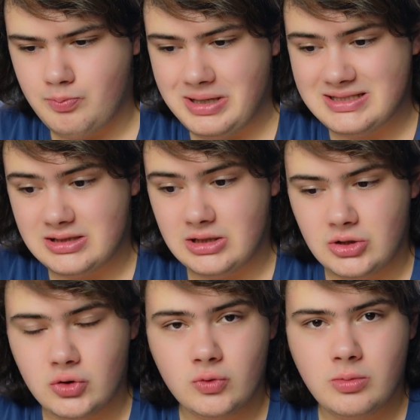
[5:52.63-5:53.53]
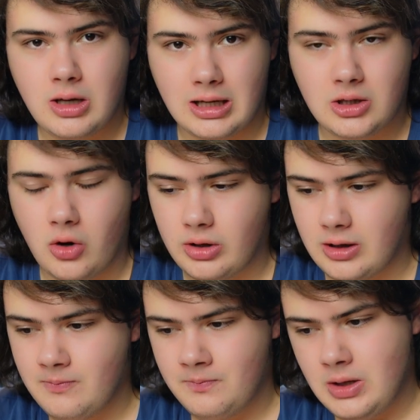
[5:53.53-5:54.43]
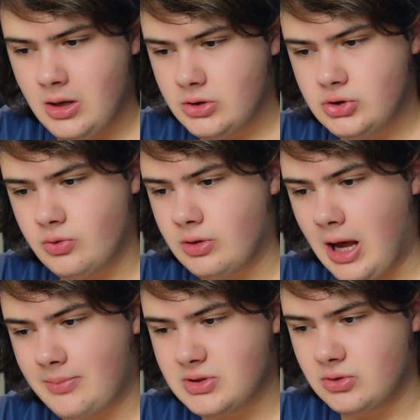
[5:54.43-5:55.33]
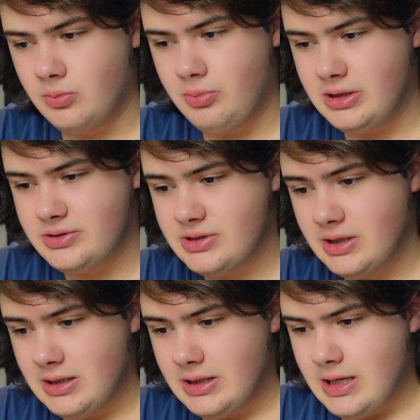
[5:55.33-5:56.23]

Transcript: basically noob at coding to an absolute beast.